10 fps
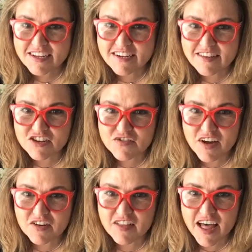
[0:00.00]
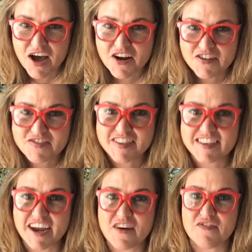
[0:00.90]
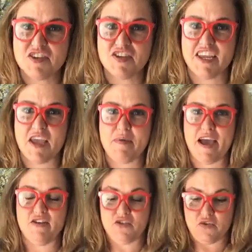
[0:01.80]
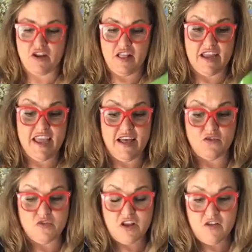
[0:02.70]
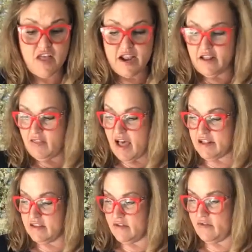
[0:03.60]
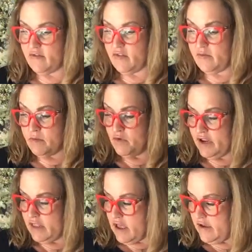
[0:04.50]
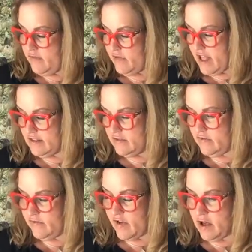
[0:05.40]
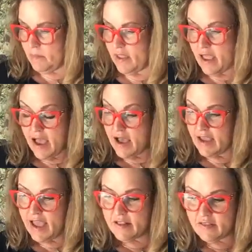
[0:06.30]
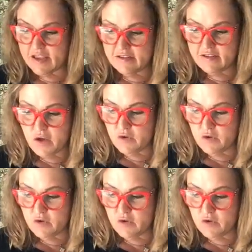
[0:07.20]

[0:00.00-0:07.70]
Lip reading: Tina said she found a lot of starfish at Cape Hatteras, North Carolina. Yeah, North Carolina, lots of marine life, lots of, again, things